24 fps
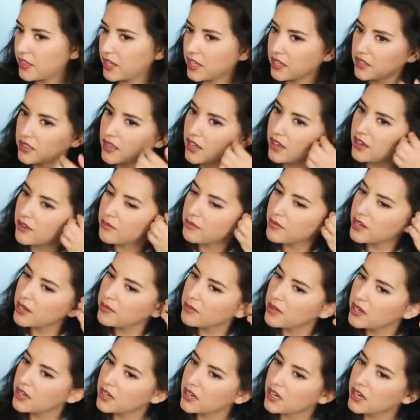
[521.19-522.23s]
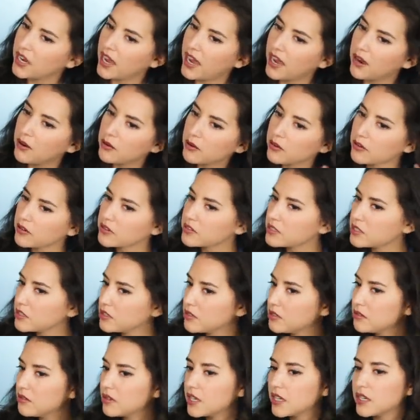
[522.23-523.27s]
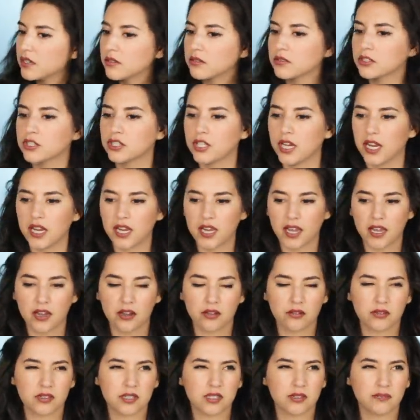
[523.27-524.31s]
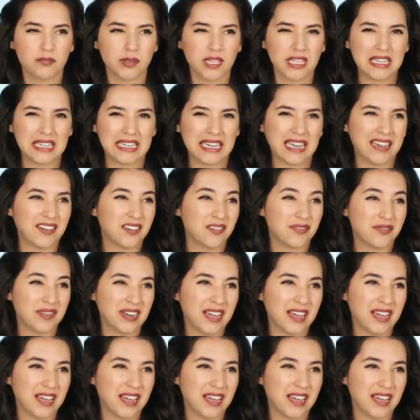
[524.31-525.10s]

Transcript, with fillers: think that maybe in an hour or two, it'll shake out to be kind of